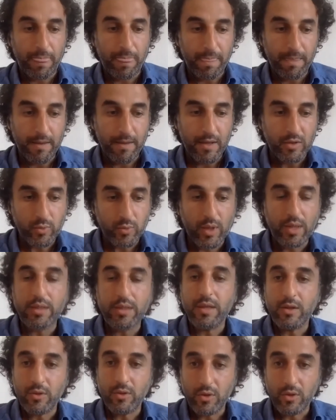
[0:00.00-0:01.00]
it's one
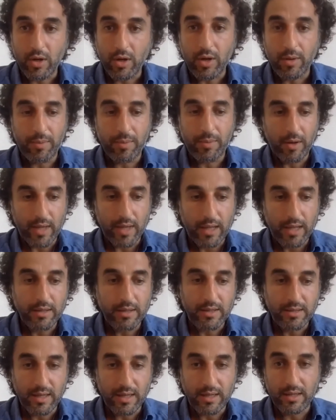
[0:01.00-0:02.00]
thing to talk about
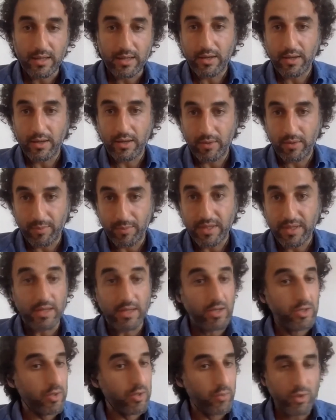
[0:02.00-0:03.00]
ending sectarian
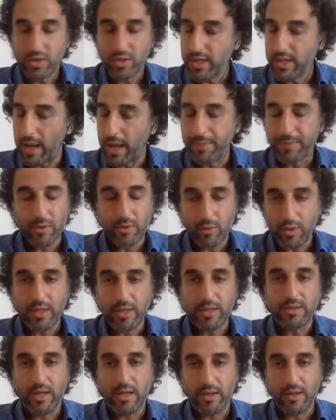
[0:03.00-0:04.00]
representation, which is
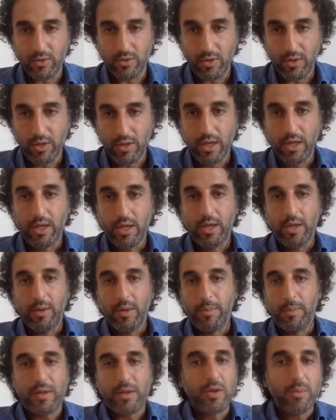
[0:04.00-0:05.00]
absolutely essential.
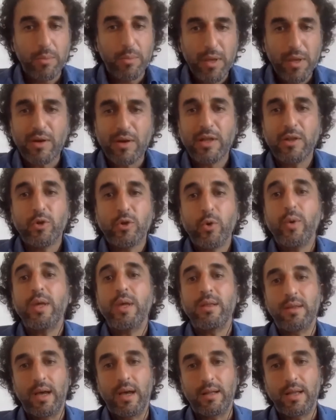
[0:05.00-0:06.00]
But merely
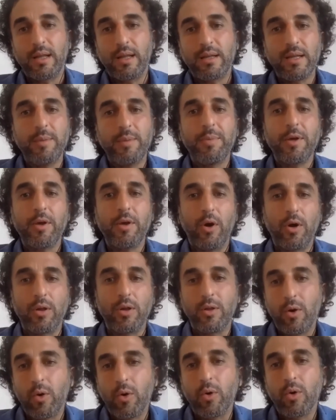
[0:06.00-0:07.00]
doing that and keeping on
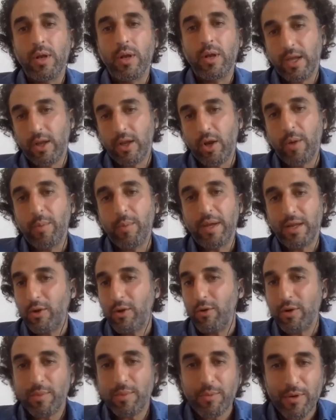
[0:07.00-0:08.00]
the whole economic
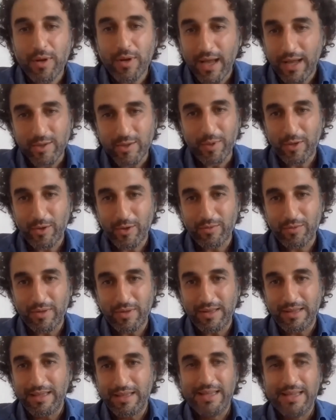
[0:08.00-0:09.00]
neoliberal aspect of
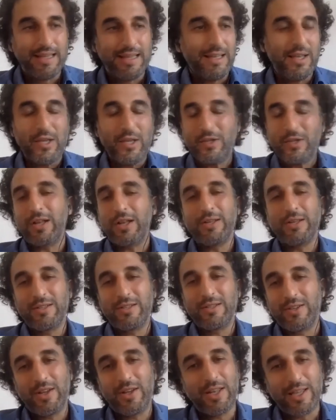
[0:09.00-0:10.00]
it is not
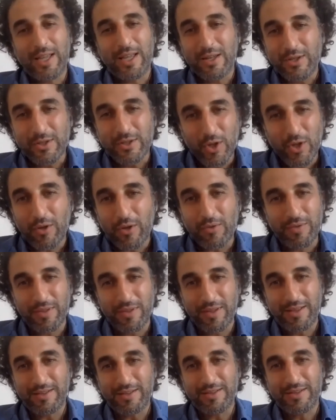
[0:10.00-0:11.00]
necessarily going to solve
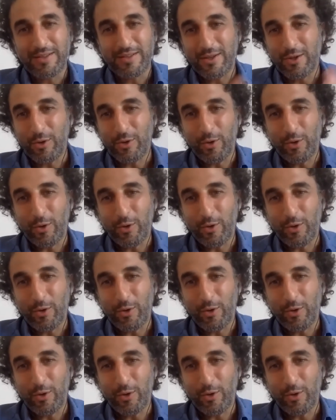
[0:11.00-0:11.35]
things, in